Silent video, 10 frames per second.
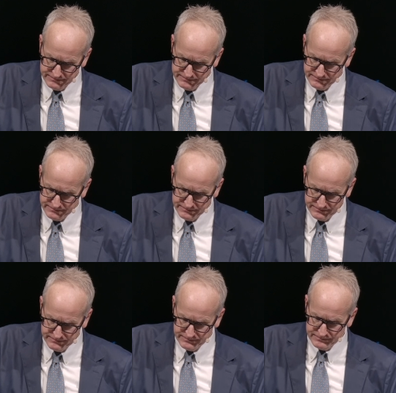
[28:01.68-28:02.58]

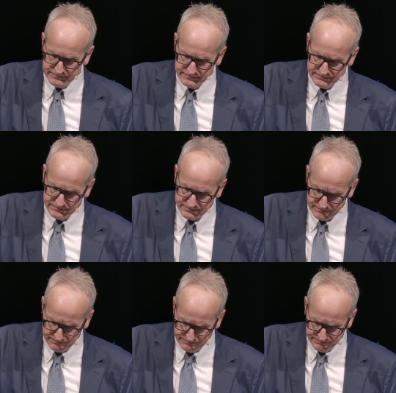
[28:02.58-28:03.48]

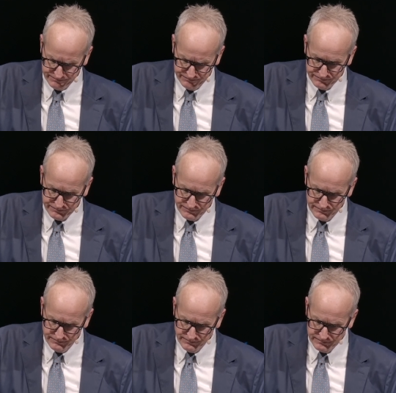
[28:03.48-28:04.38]

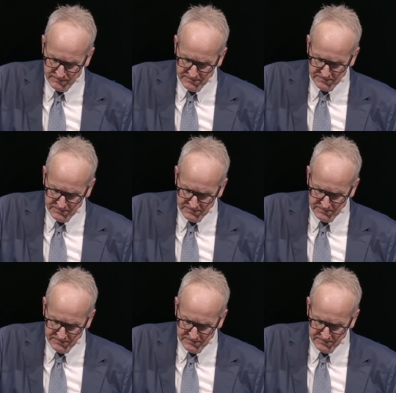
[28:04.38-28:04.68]
Nothing is said.